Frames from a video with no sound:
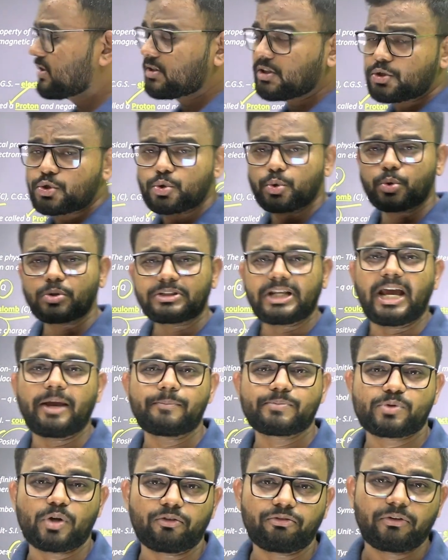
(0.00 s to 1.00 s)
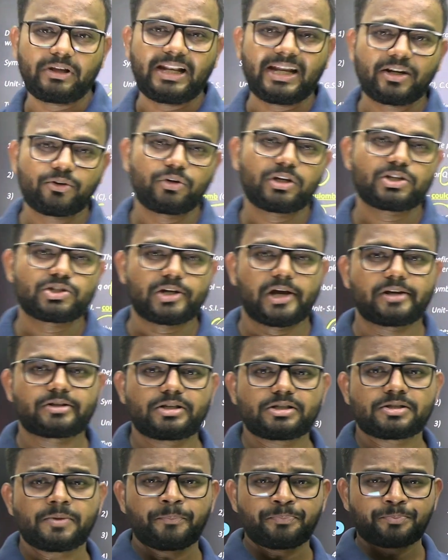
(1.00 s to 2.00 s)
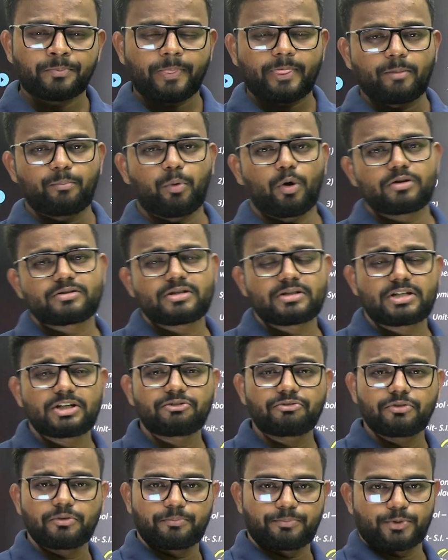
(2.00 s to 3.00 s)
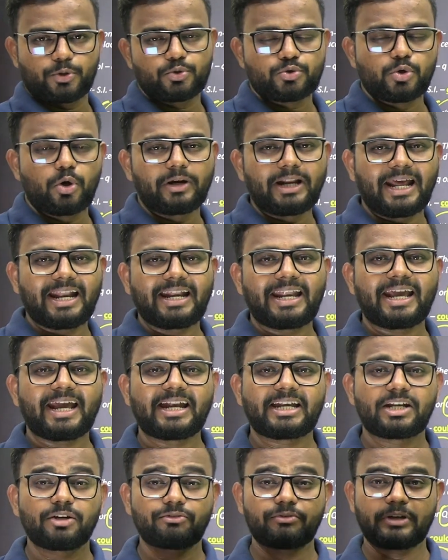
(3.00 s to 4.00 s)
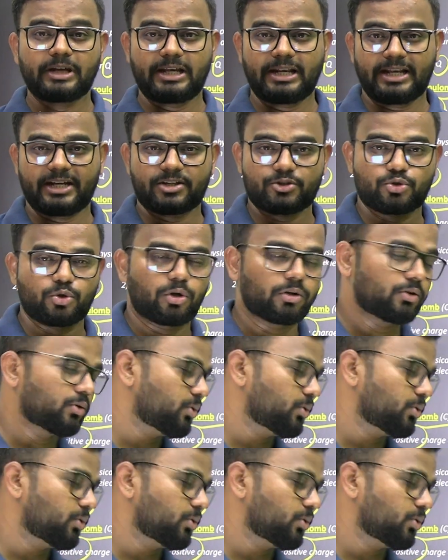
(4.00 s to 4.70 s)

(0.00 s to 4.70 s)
are the two types of electric charges: positive proton and negative electron.